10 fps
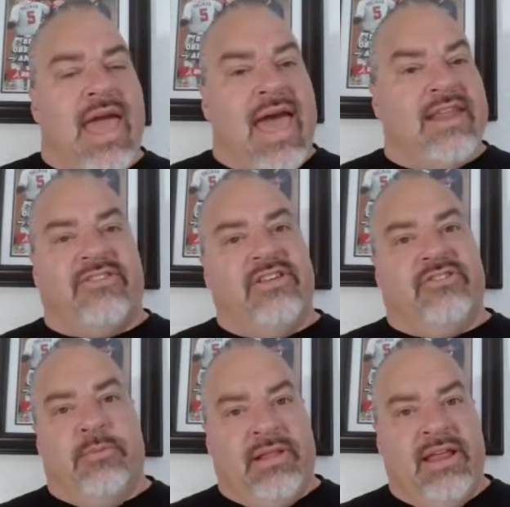Addison
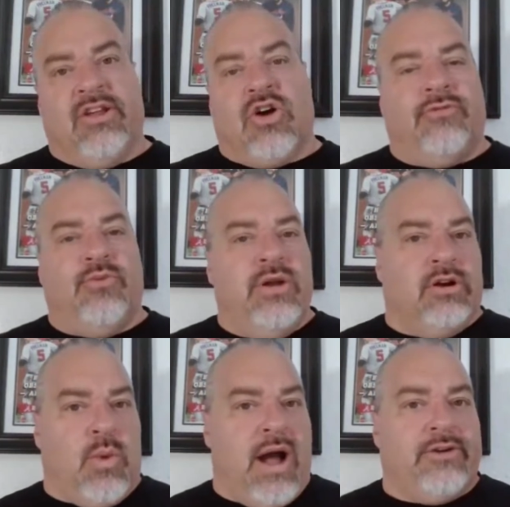is the Biletnikoff
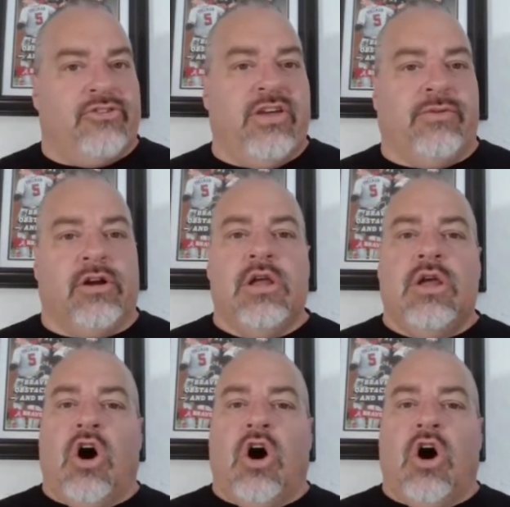winner wide receiver,